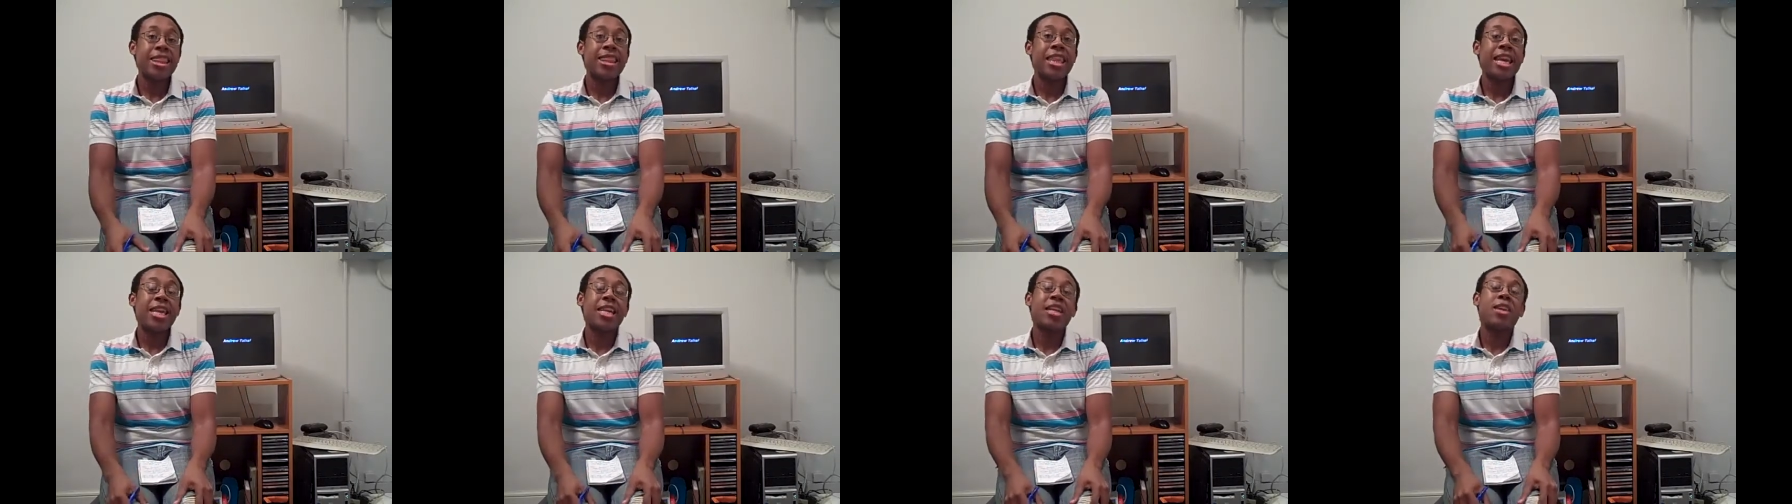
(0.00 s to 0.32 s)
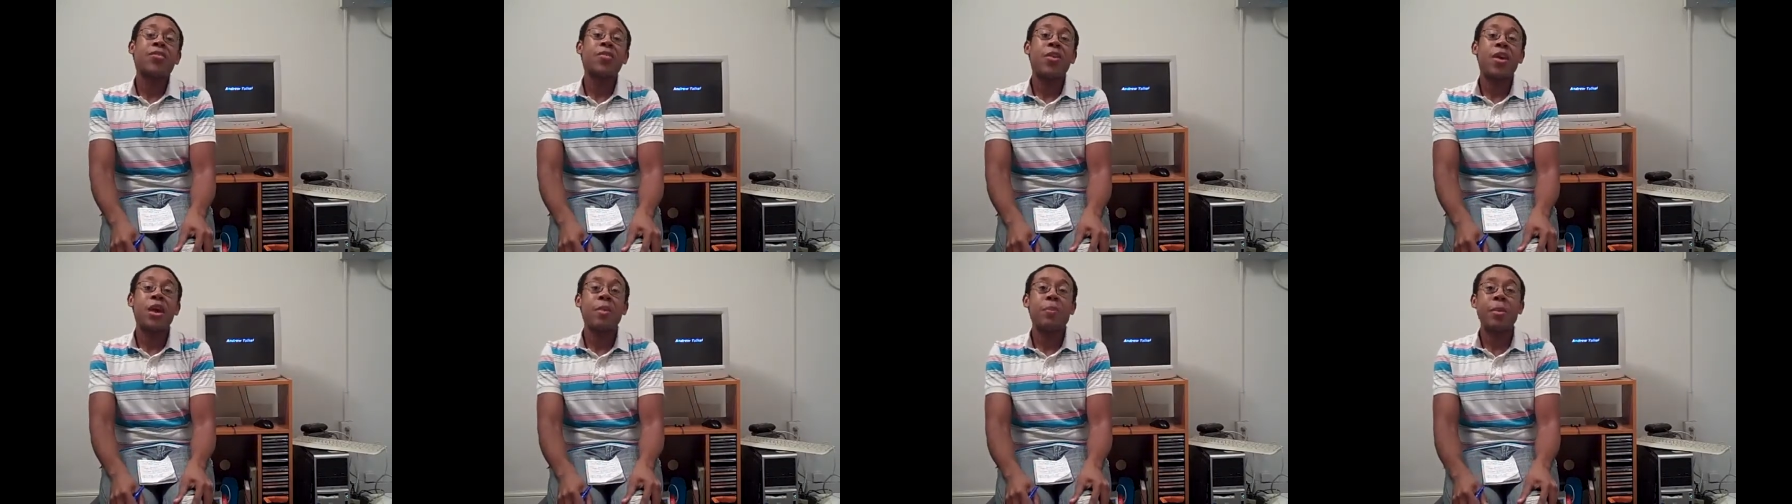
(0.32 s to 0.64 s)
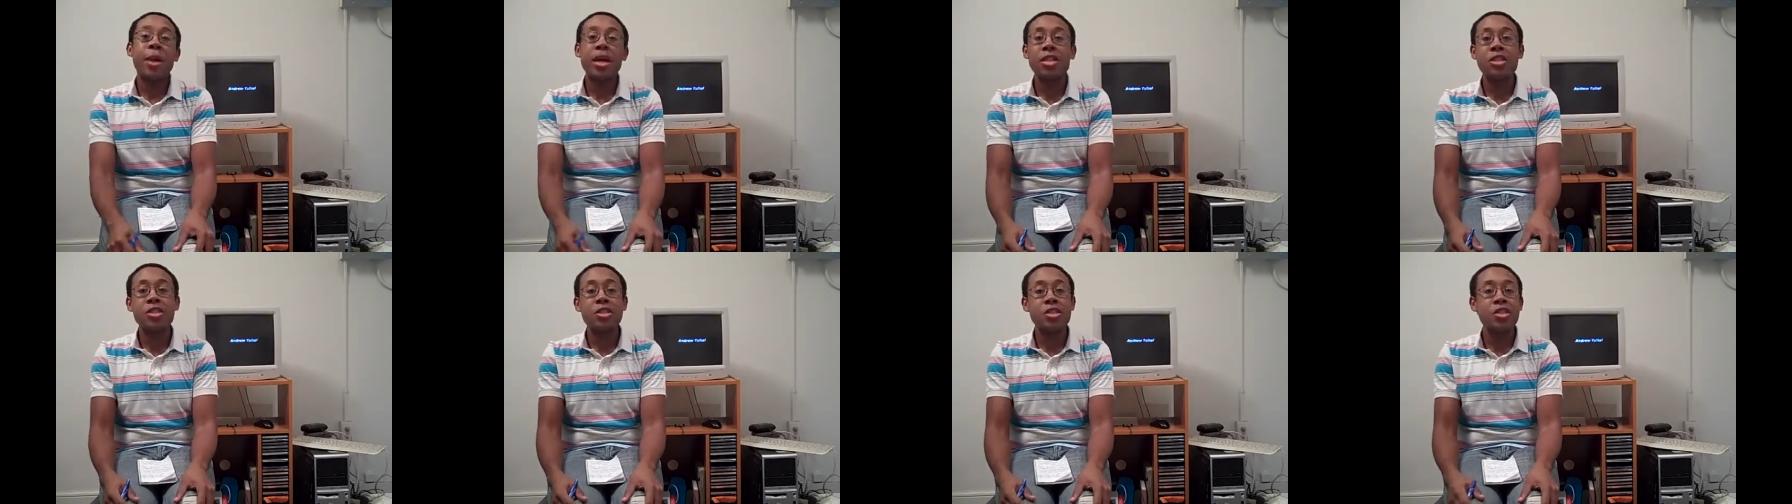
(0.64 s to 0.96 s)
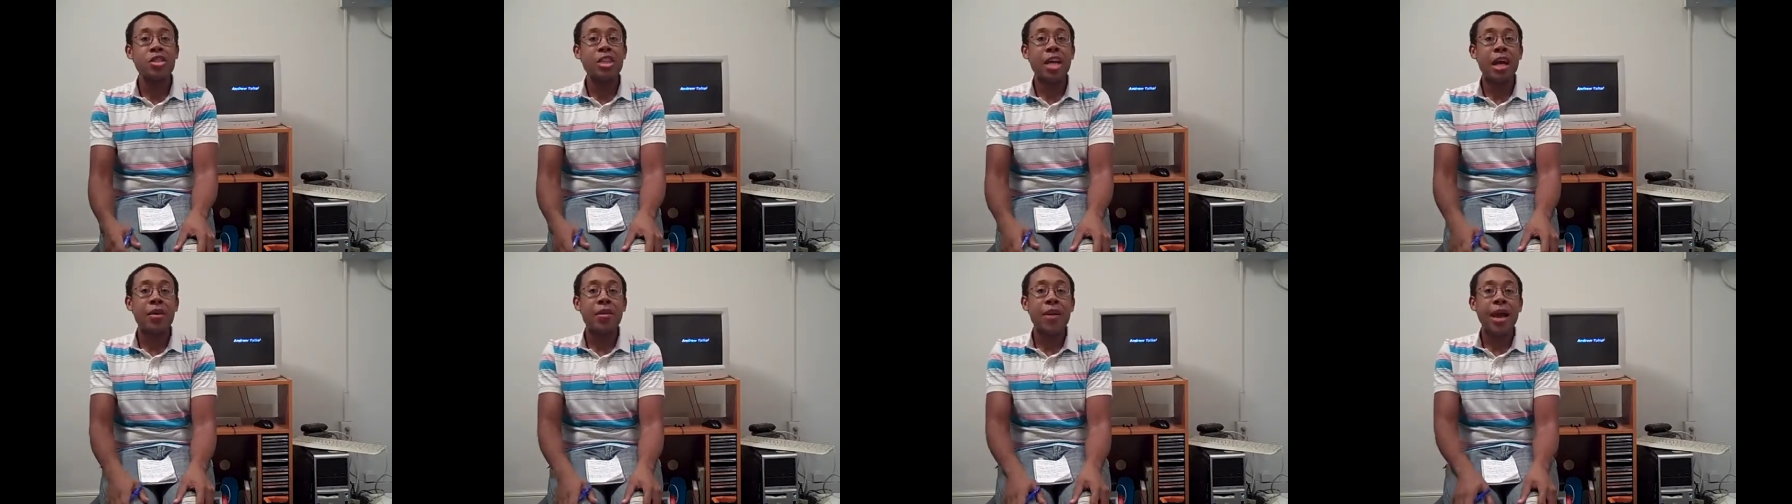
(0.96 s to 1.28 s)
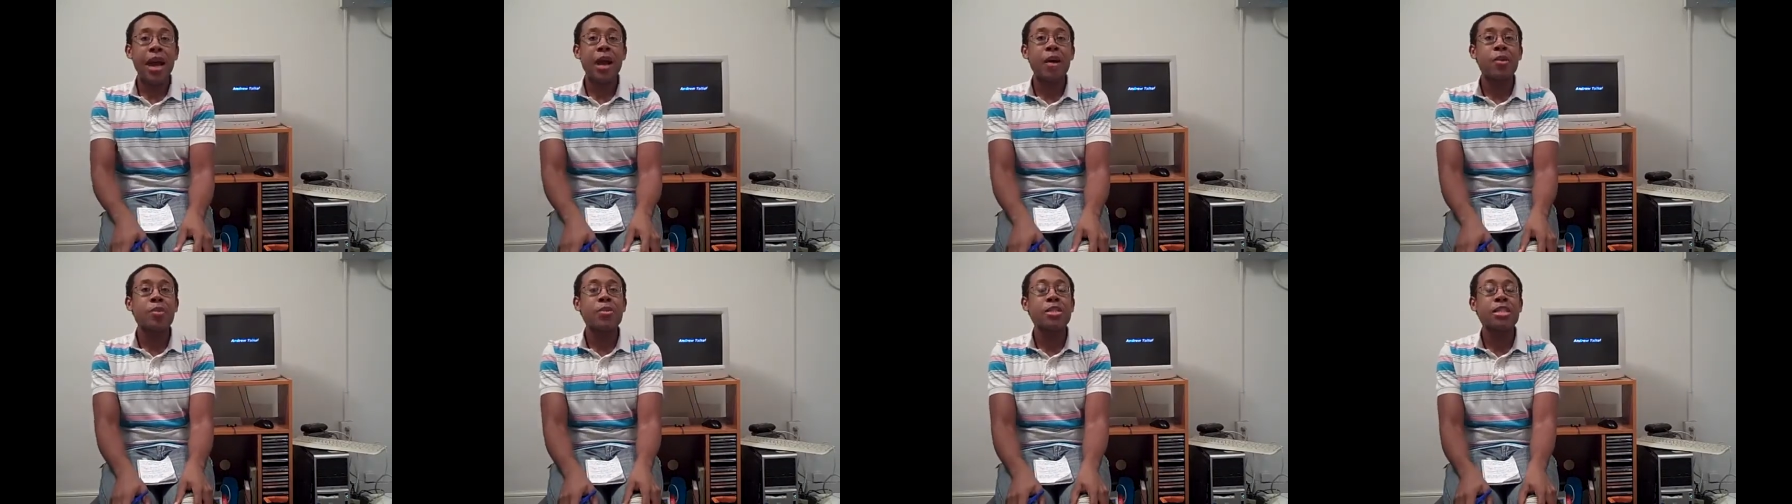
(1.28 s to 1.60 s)
Thank you very much. Shout
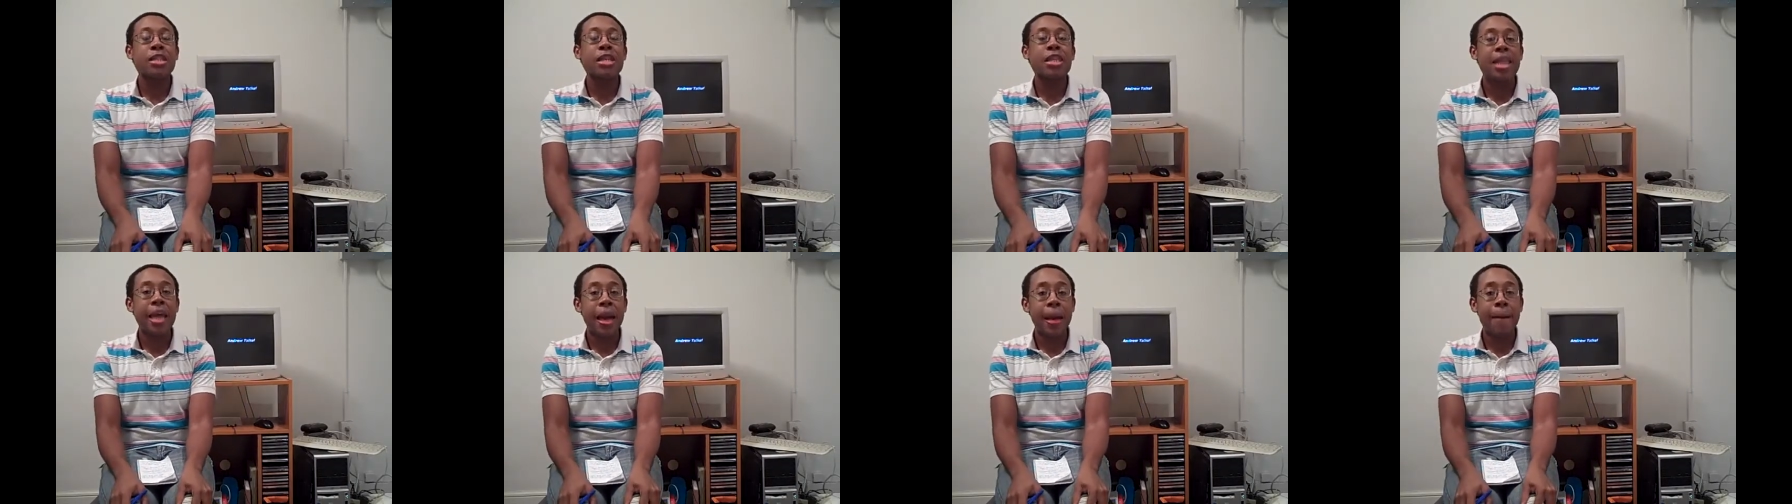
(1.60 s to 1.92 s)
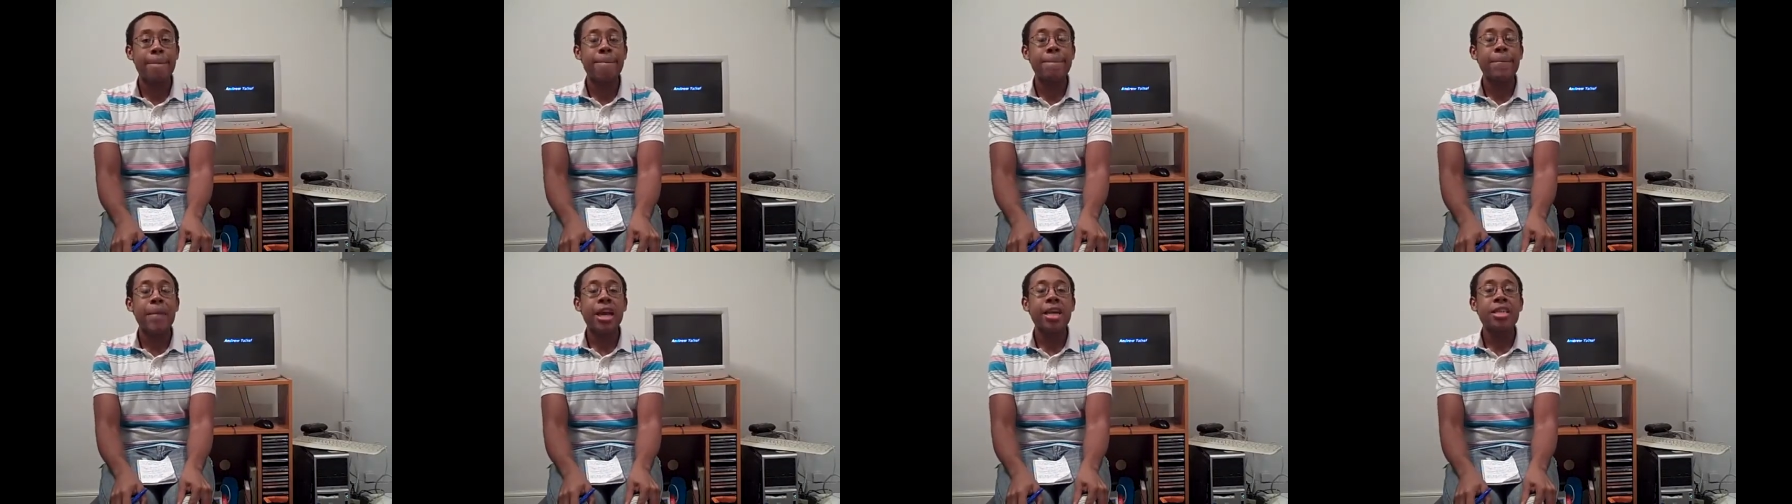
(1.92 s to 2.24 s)
out to them.